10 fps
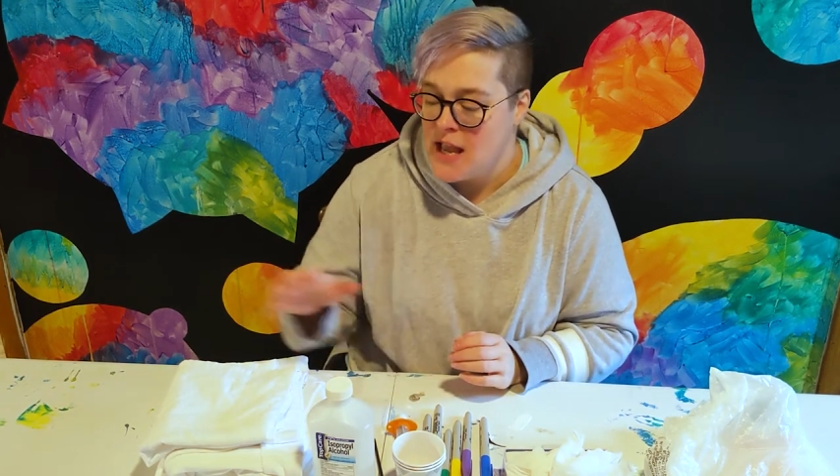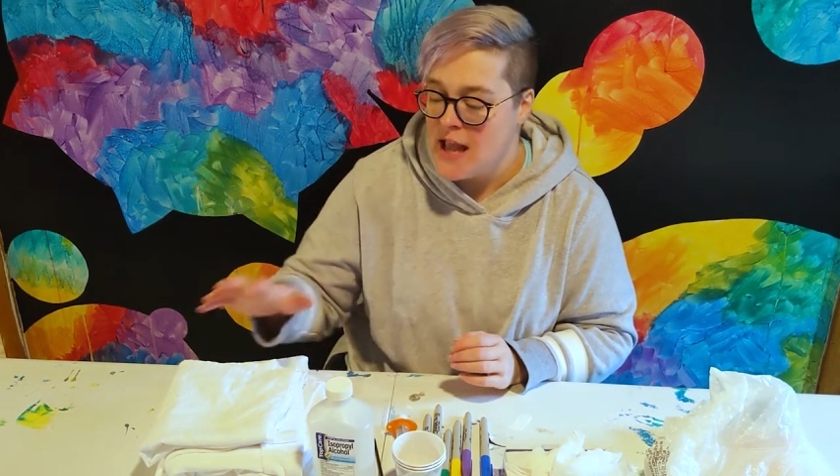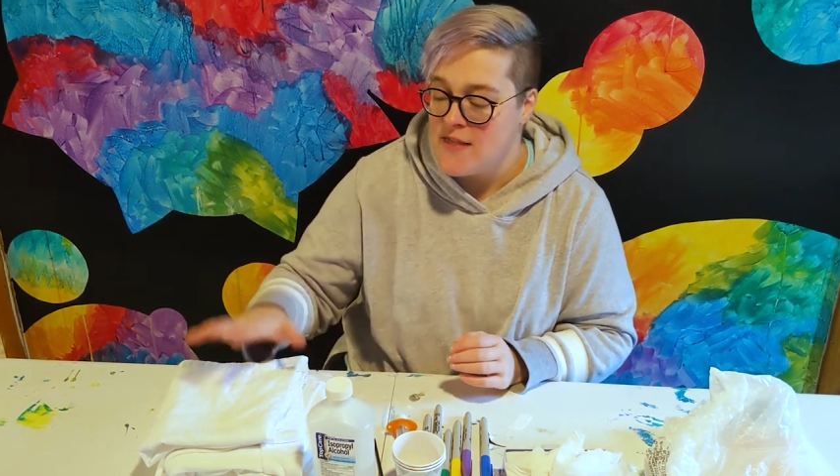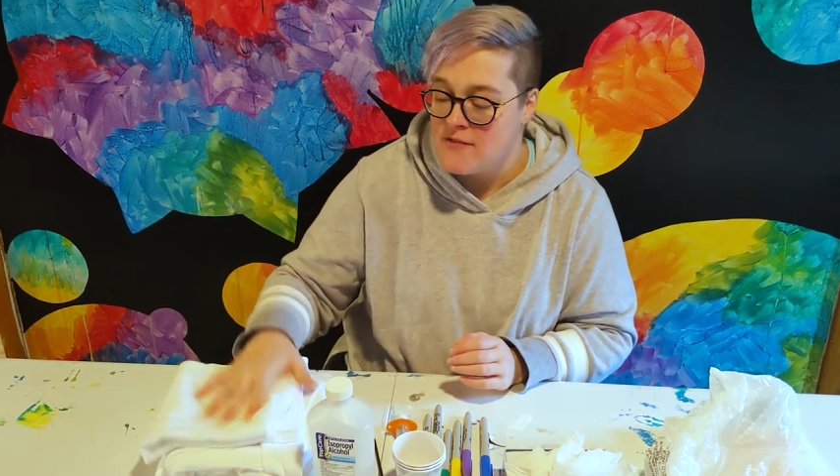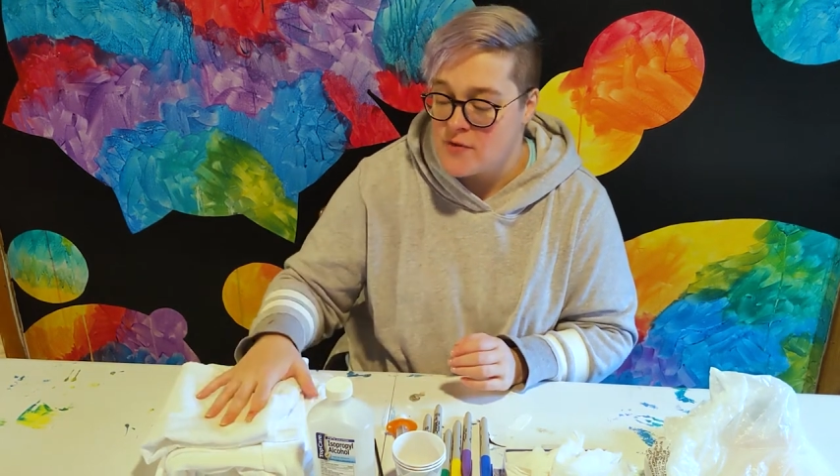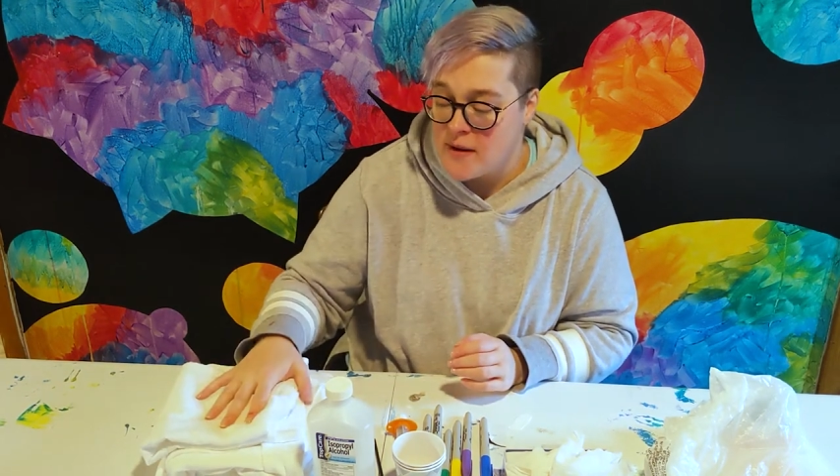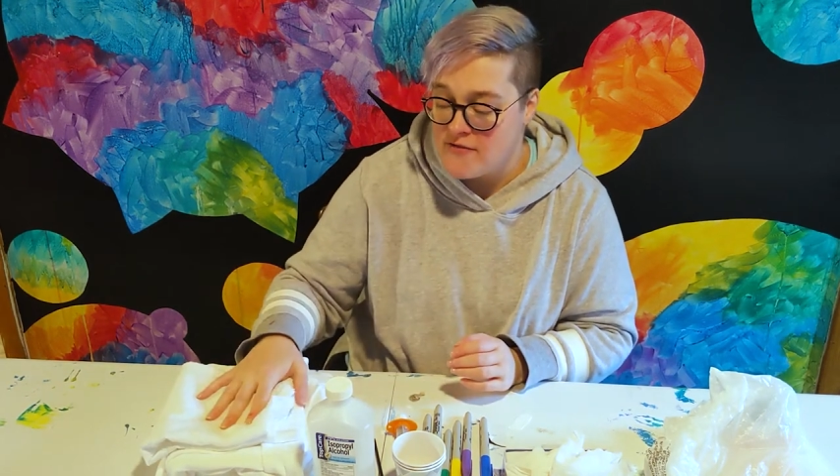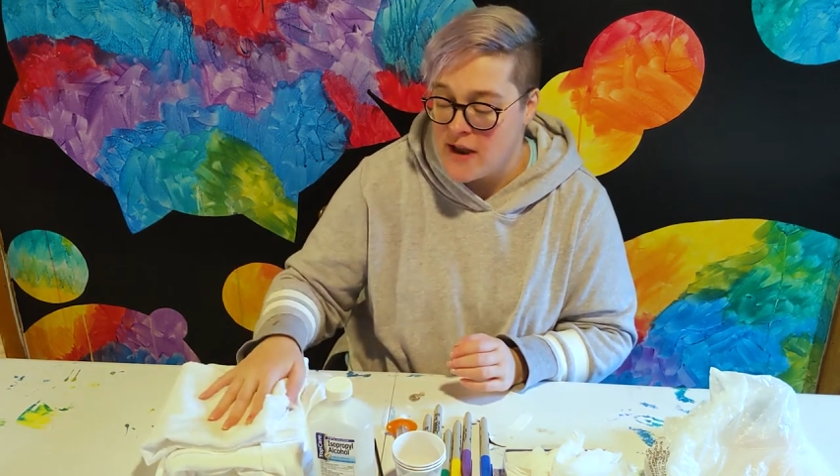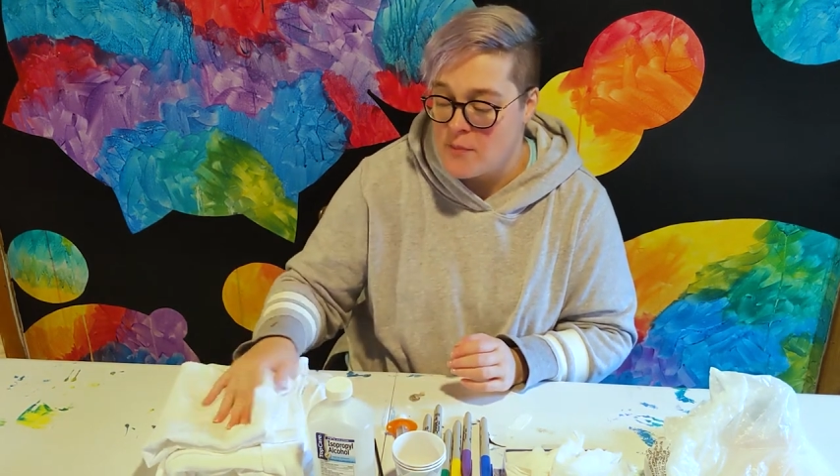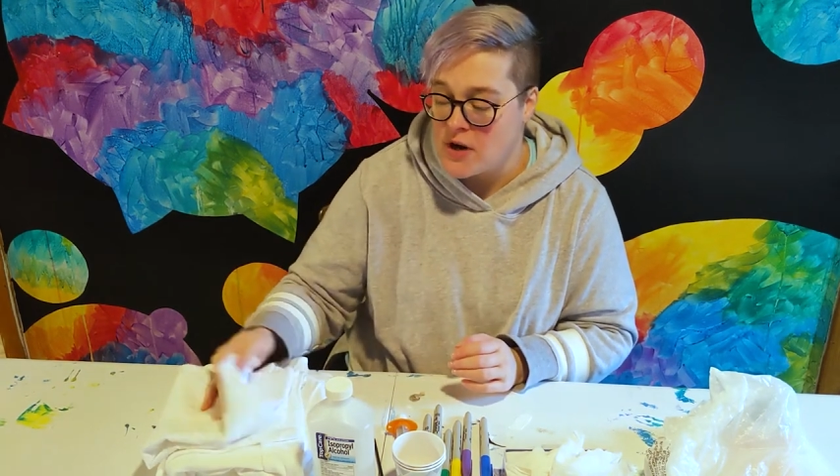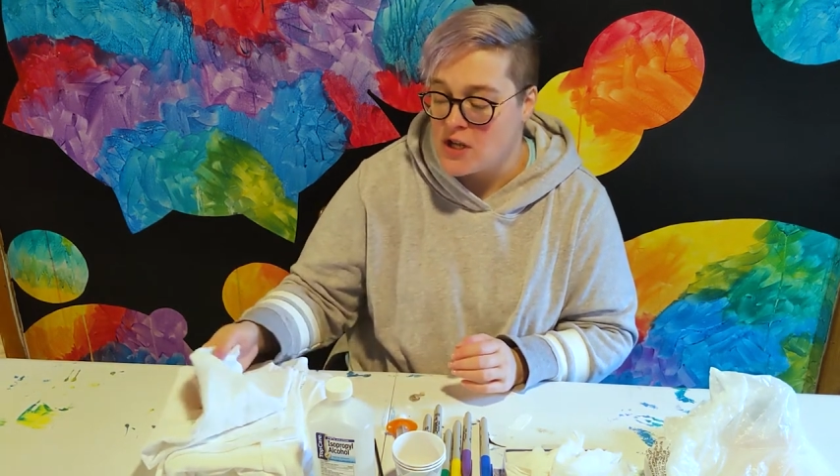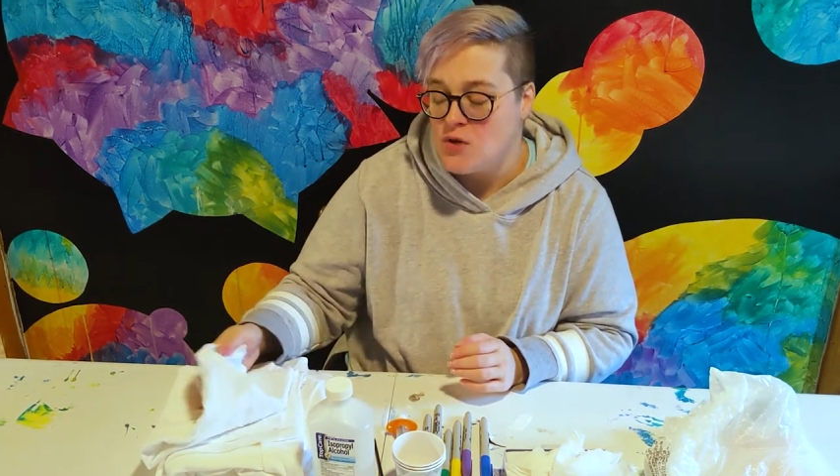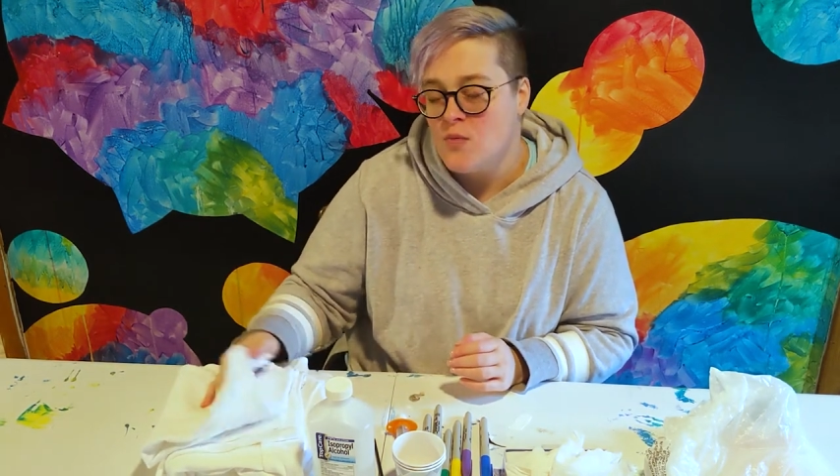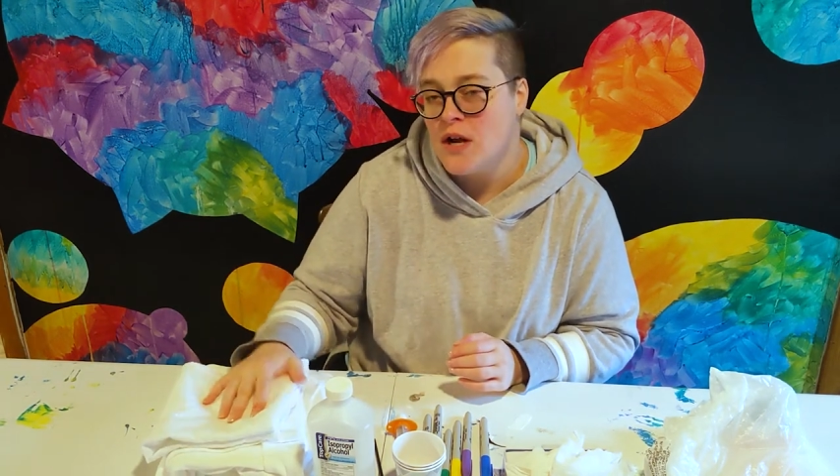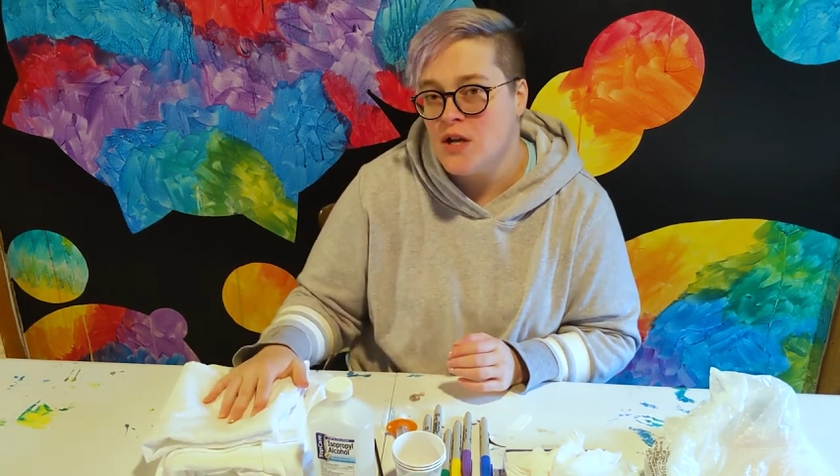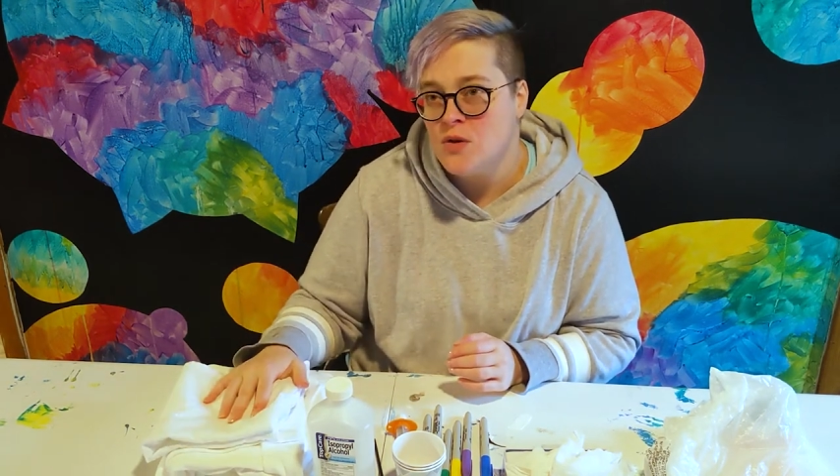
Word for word: And then for my fabric, you want to